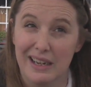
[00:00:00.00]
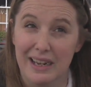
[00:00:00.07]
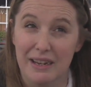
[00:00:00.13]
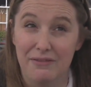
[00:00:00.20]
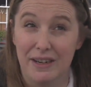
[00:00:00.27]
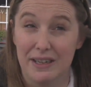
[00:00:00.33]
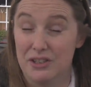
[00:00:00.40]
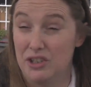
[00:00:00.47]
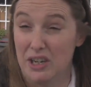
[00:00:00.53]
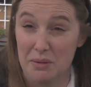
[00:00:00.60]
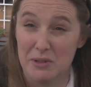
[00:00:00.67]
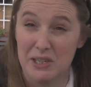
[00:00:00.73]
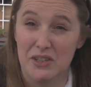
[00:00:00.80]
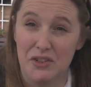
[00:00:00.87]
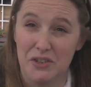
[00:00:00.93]
in fact,
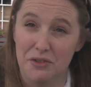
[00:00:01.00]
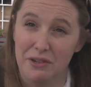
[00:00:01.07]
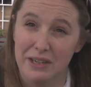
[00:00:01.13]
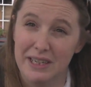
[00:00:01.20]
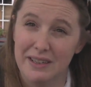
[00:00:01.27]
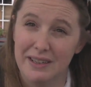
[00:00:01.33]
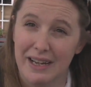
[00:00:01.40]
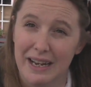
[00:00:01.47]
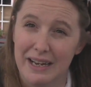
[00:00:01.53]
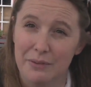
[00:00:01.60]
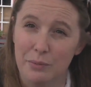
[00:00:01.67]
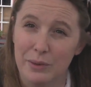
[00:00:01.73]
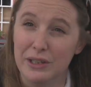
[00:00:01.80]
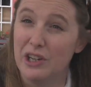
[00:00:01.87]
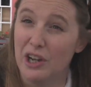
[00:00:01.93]
shaped history
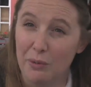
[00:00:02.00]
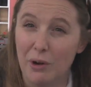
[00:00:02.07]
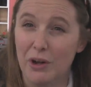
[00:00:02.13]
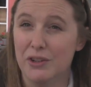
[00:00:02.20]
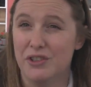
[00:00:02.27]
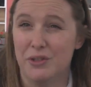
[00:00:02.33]
and will go on